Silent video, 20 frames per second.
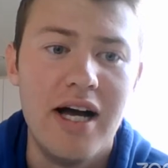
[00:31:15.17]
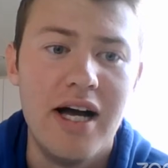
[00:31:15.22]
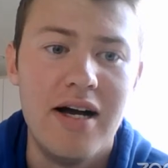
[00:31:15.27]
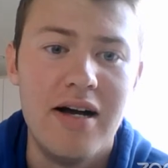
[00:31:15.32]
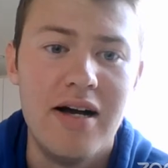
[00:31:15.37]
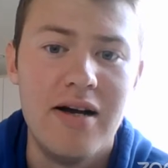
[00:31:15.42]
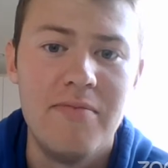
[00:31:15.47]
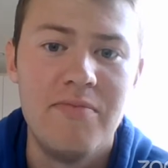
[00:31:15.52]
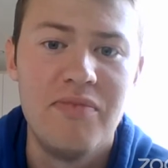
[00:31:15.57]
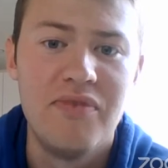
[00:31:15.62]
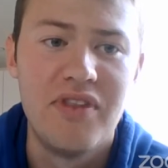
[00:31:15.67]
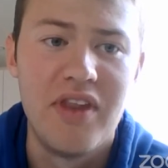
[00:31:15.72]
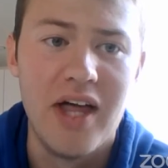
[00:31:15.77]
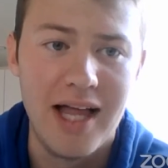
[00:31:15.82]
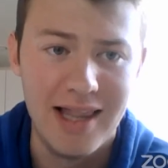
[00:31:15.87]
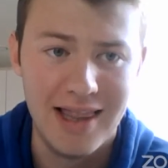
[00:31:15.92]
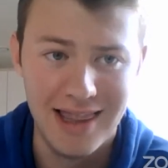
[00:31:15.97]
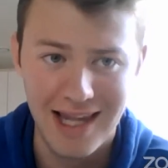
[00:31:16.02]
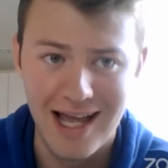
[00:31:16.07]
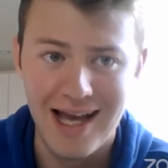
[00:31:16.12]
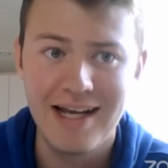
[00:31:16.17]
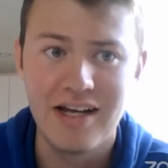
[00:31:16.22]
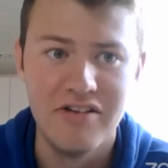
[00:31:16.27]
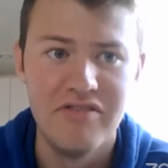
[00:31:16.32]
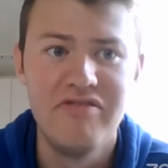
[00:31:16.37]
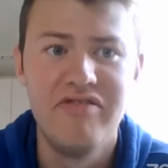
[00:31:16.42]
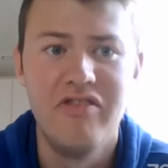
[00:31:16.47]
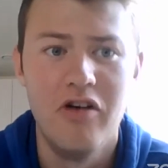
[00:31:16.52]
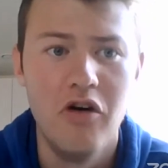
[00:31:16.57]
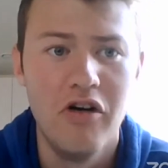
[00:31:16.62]
that lack
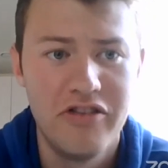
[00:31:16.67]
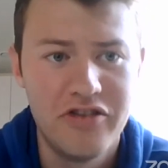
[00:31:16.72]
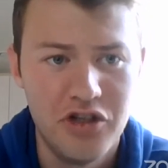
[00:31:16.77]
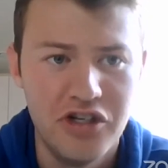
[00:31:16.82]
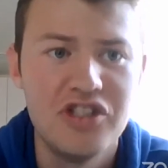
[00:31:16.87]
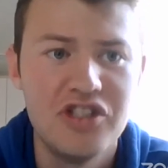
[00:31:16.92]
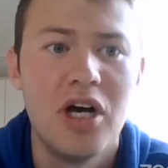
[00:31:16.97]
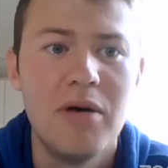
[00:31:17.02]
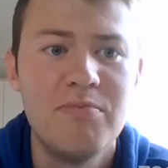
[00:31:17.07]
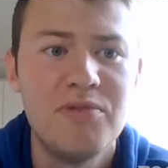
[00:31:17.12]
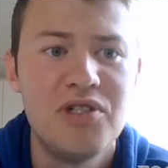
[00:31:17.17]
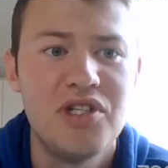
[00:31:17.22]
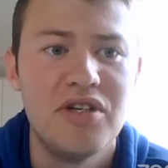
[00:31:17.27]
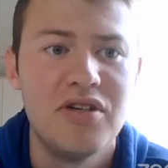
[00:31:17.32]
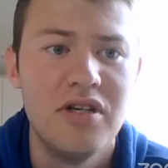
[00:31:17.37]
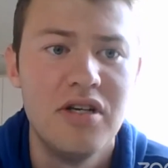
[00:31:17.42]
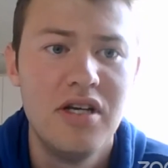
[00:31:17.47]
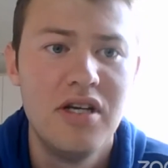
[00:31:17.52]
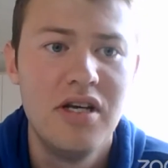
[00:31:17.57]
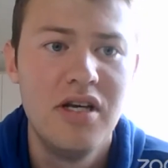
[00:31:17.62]
of fourth choice option.